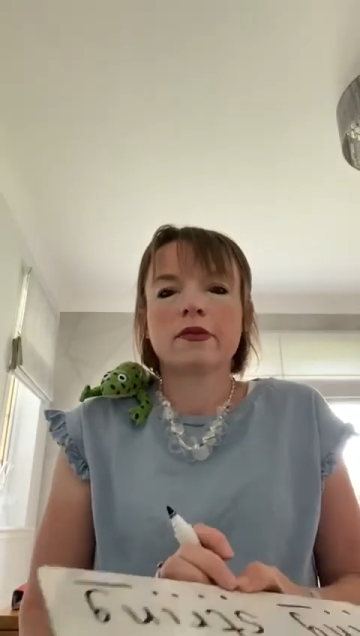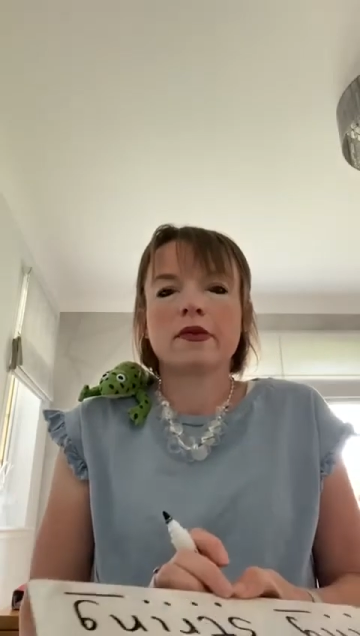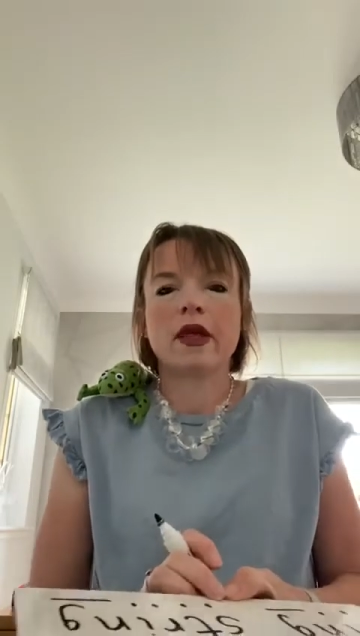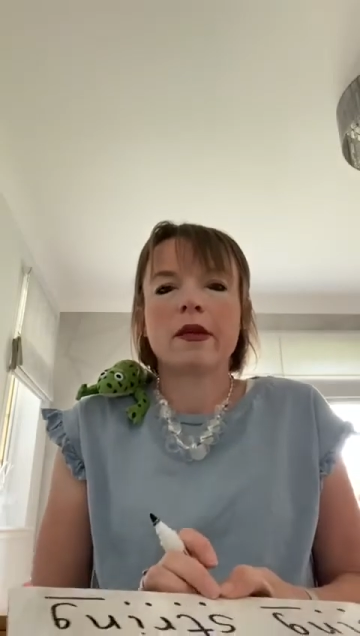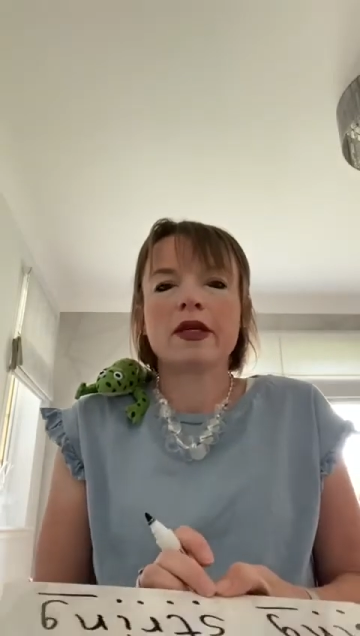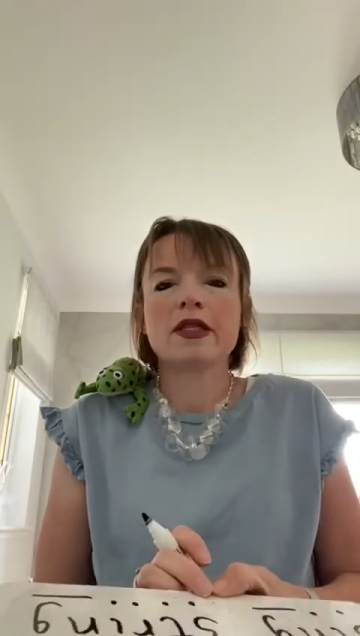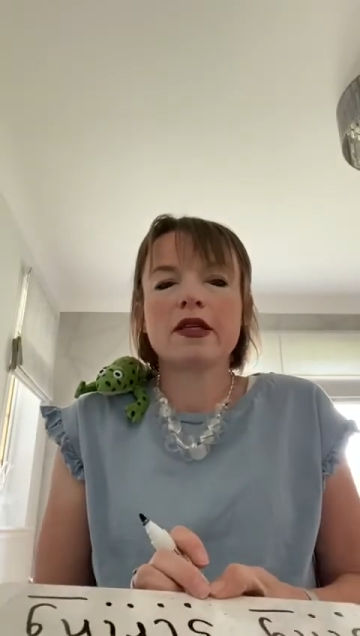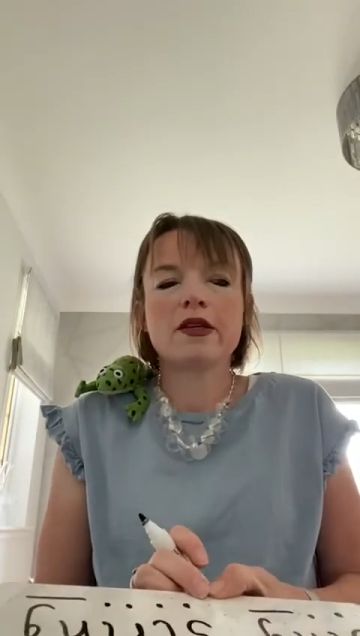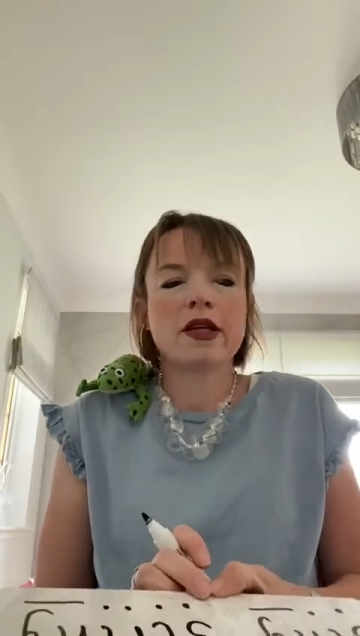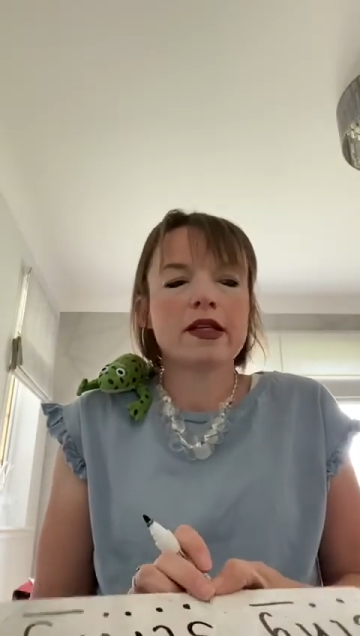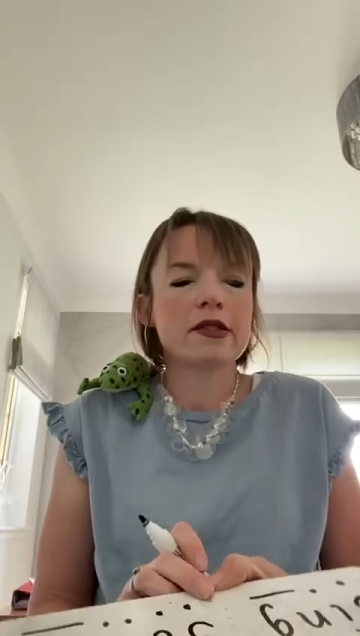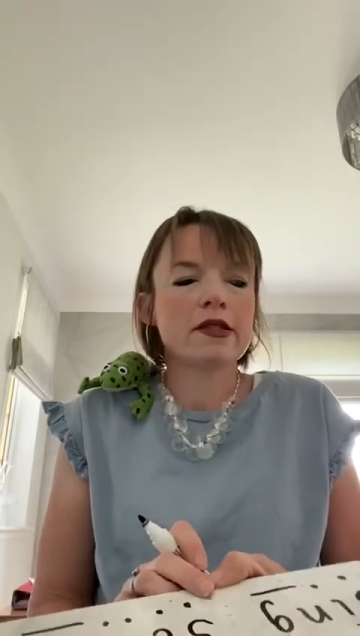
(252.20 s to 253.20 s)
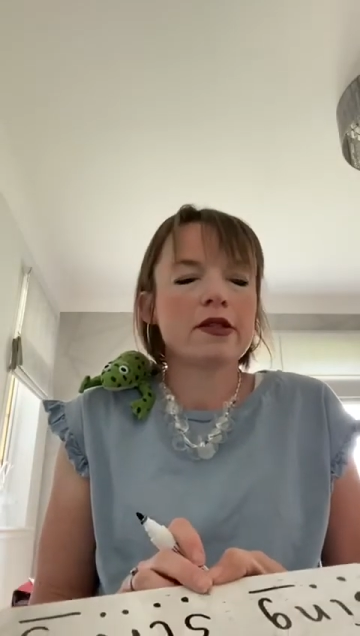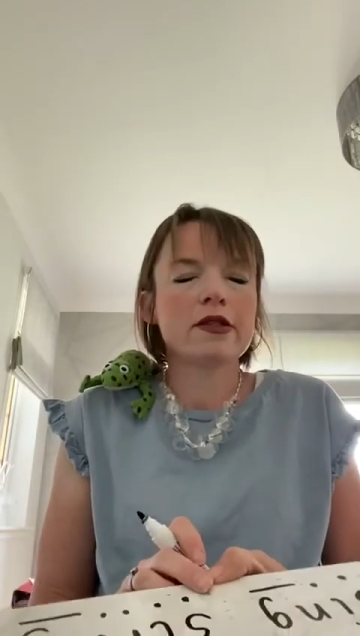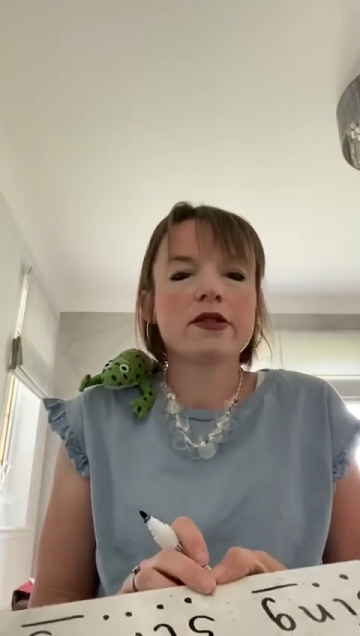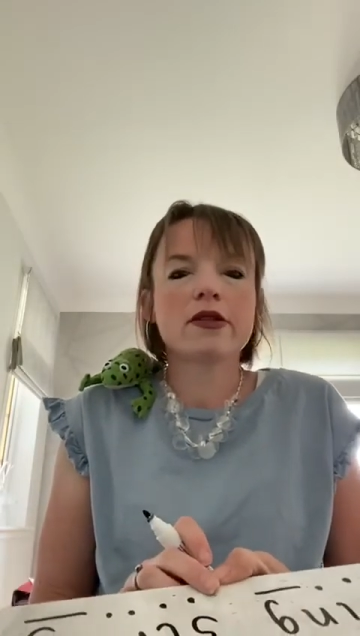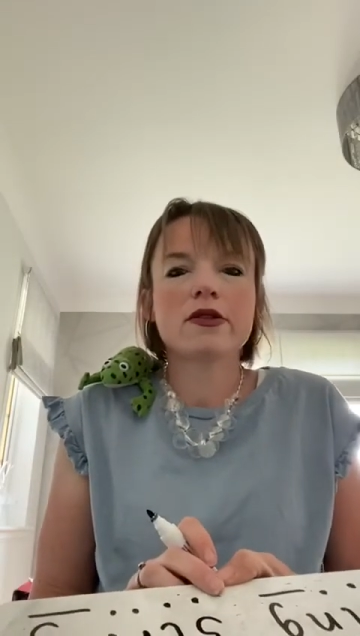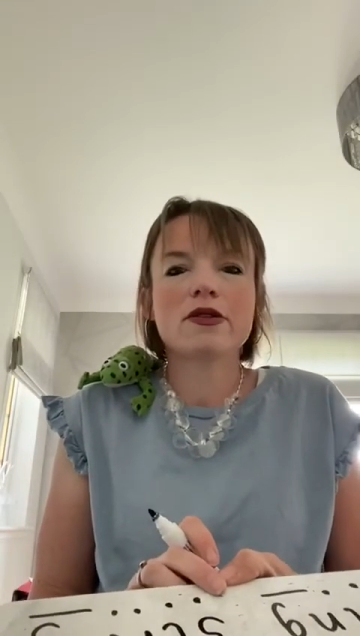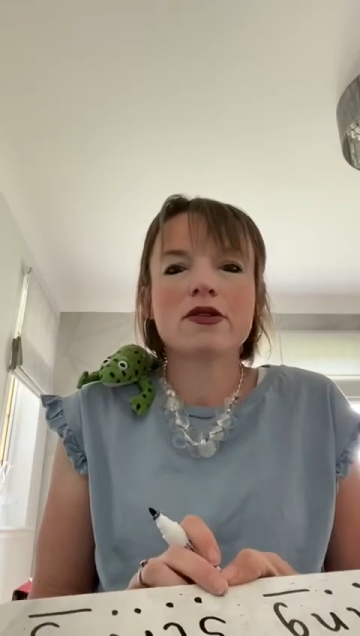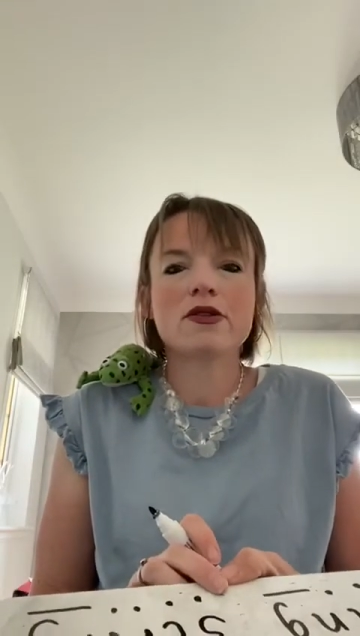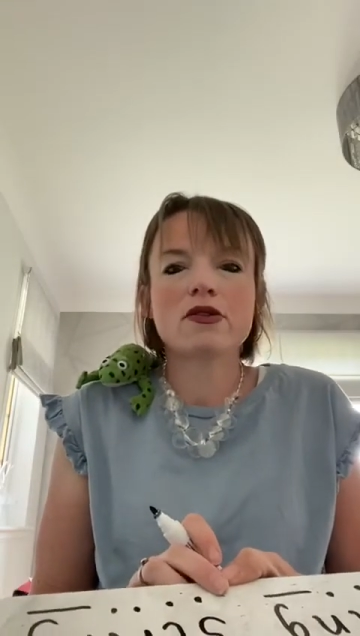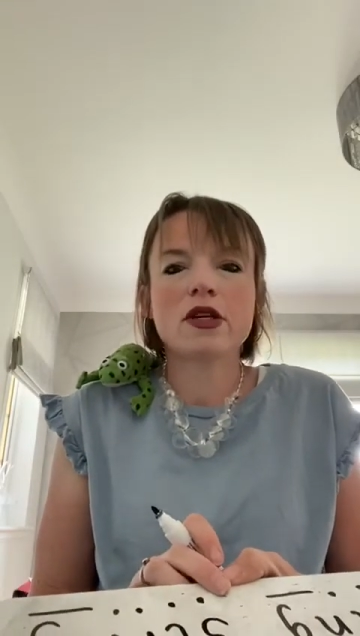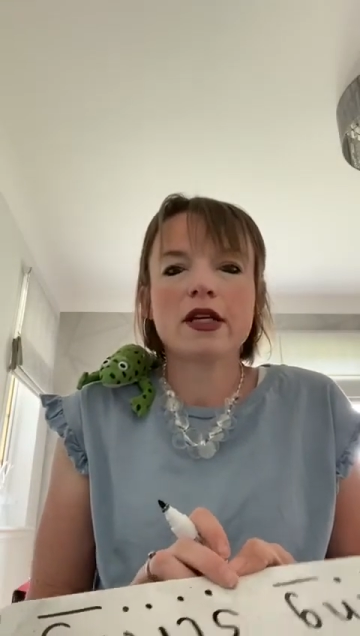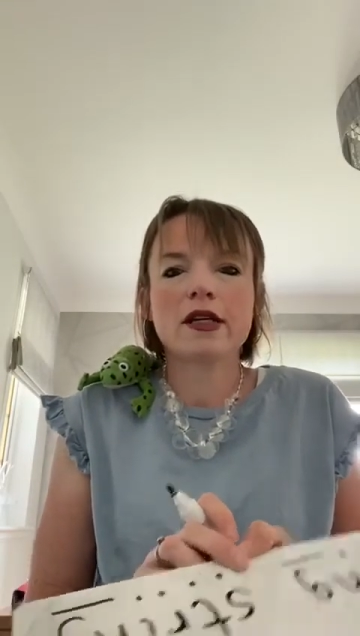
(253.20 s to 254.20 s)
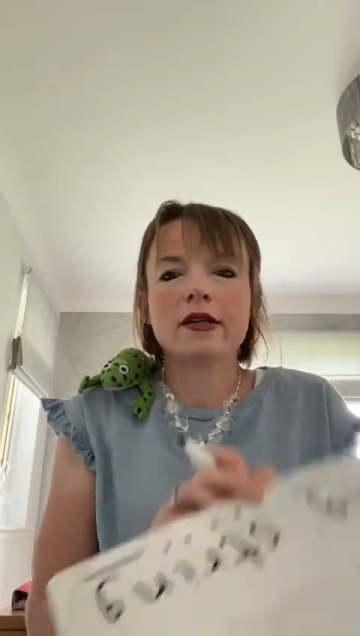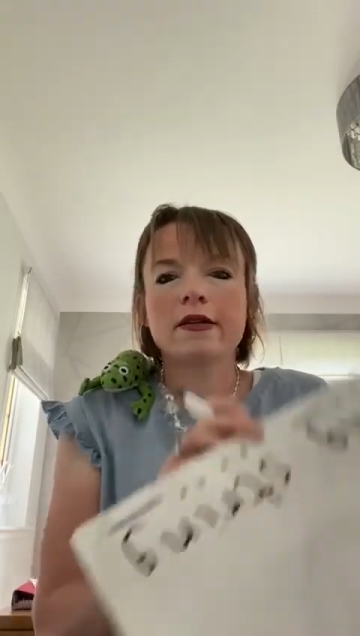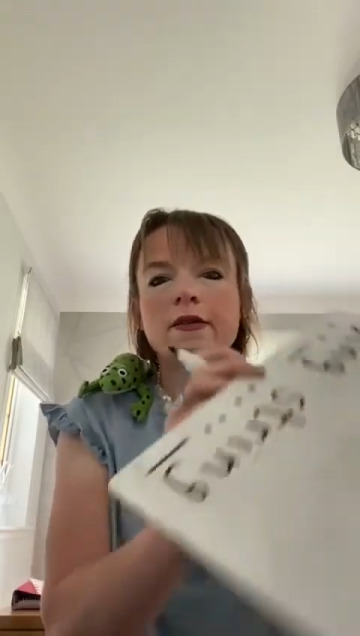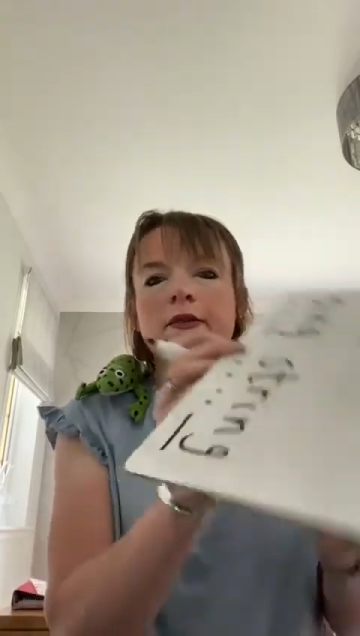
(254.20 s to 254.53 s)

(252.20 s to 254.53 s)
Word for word: Let me see your answers. String.